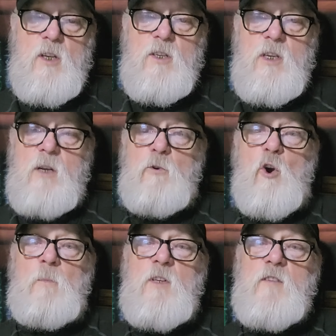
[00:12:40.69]
See
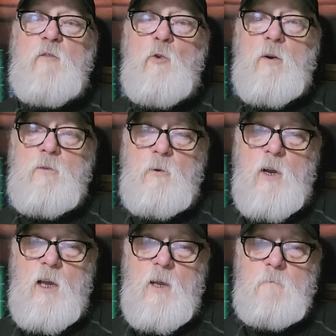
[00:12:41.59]
Romans
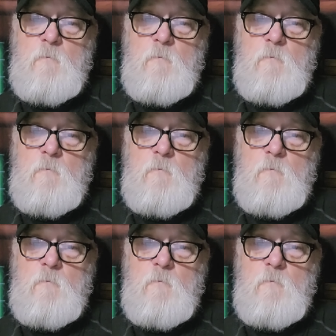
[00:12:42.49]
4:3.